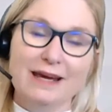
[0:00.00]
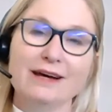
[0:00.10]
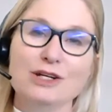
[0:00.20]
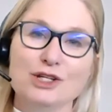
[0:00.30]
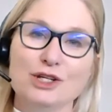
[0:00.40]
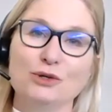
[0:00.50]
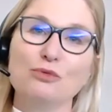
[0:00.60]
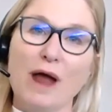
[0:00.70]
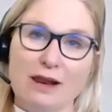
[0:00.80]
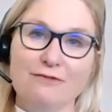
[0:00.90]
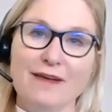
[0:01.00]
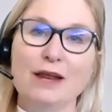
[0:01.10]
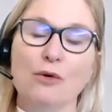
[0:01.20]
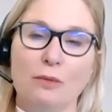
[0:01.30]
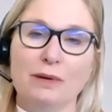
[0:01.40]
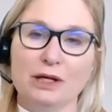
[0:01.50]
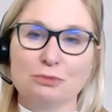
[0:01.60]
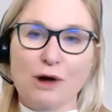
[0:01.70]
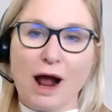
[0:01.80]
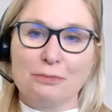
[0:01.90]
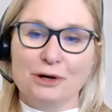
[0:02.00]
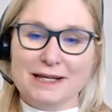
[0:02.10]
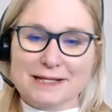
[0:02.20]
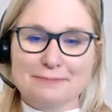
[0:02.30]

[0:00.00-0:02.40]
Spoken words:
to renovate or build properties.